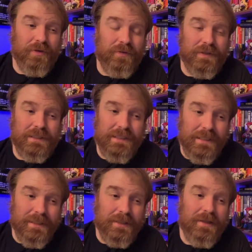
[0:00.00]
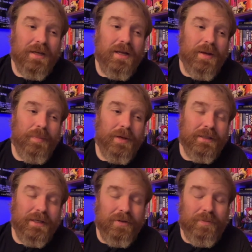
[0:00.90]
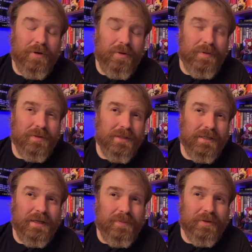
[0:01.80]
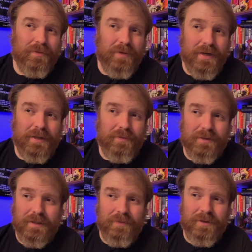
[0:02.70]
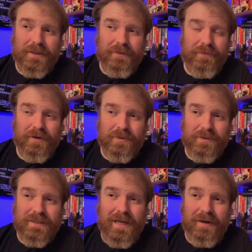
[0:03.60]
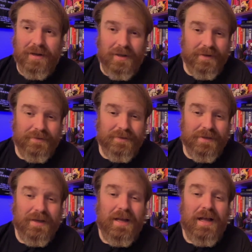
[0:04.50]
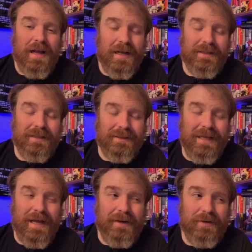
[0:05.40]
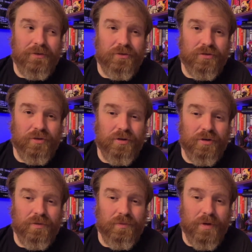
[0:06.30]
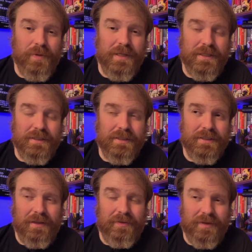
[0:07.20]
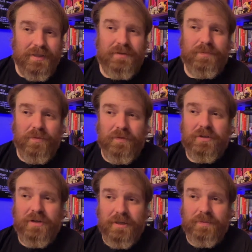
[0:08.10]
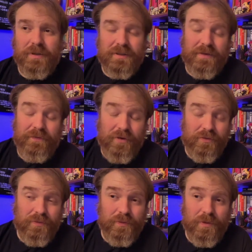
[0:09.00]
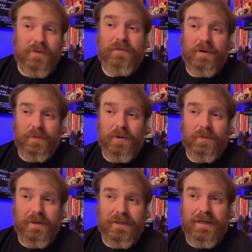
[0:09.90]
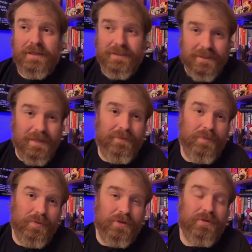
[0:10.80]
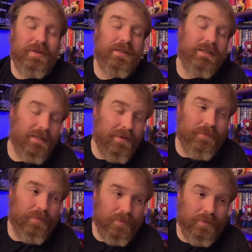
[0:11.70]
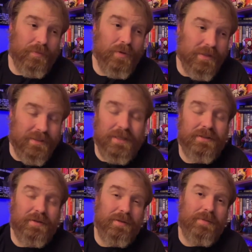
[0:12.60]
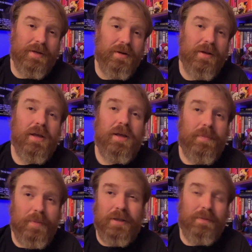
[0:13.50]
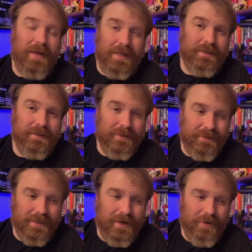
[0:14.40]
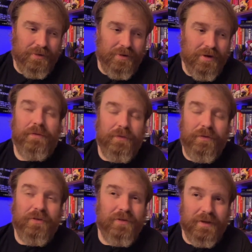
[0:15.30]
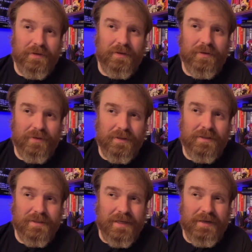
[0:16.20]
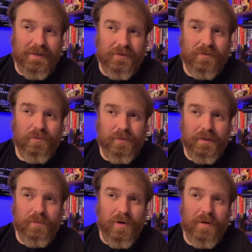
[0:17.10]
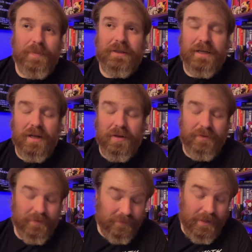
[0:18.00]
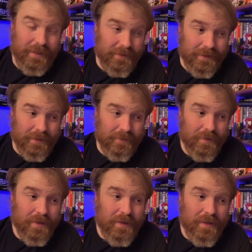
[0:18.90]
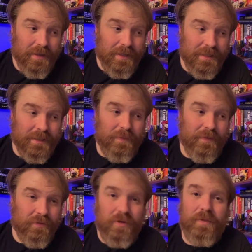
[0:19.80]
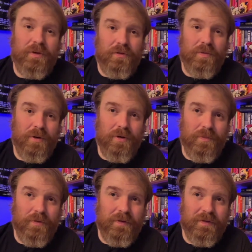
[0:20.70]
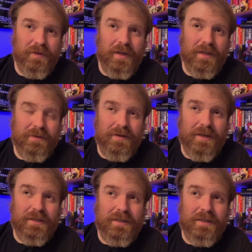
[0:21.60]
of succeeded. But the other part of me is like, yeah, but the writing was like, what the fuck was that, honestly? I think that sort of ruins this movie's chance because the first one was very well written and did have a point to it. Did have a uh, was saying something about Billy Batson as a character. The first thing is I don't think these ideas really work, but the the second thing is that we have so many superhero movies and it's like